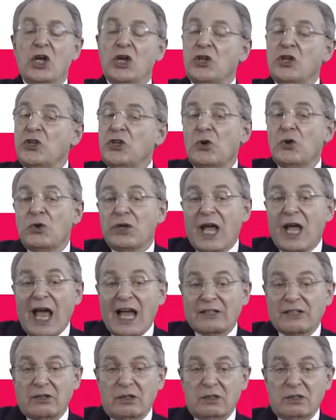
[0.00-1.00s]
Young
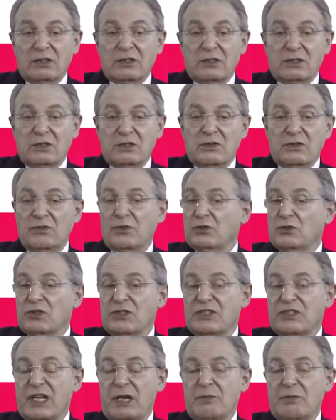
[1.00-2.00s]
adults, for the
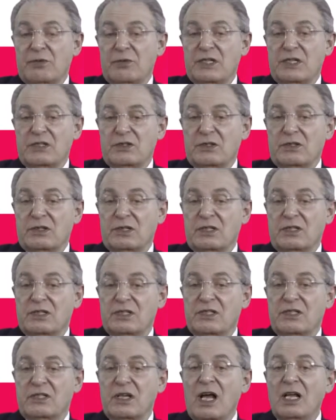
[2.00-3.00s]
same reason,
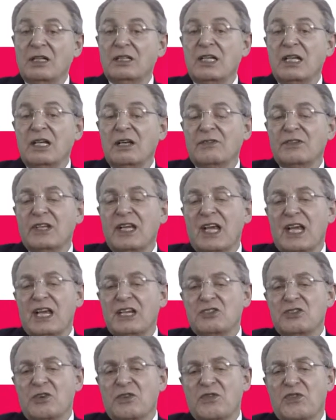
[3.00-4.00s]
starting at the
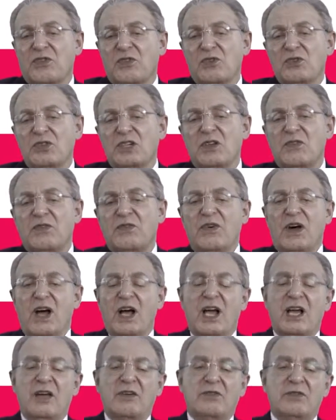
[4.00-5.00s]
age of
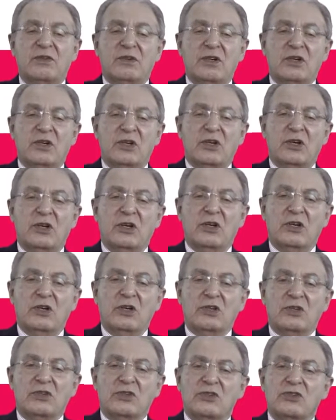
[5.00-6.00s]
35
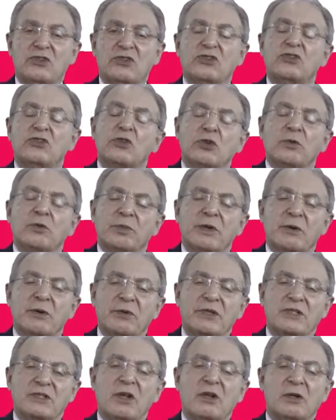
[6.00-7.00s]
should be
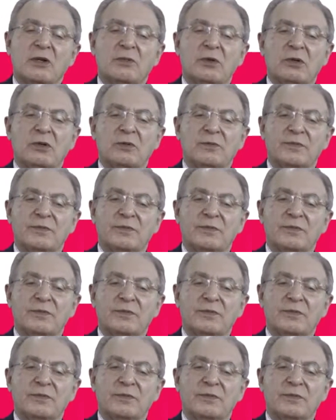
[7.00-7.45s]
reasonable.